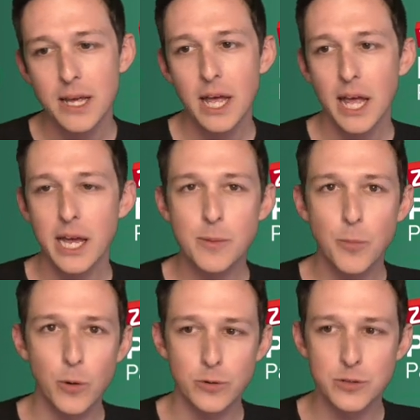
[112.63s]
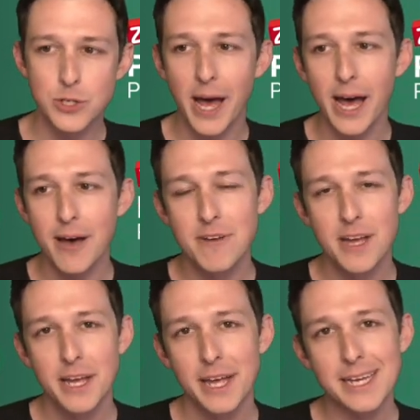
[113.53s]
any portals you have,
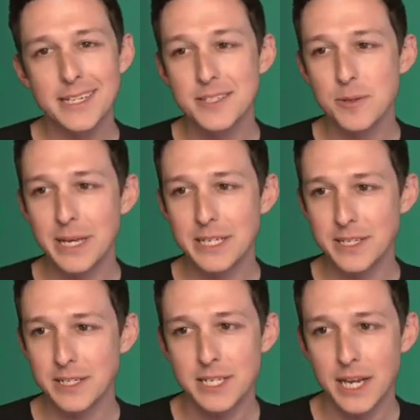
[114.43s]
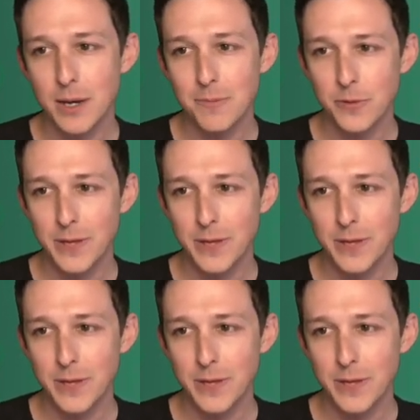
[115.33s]
and some basic setup for the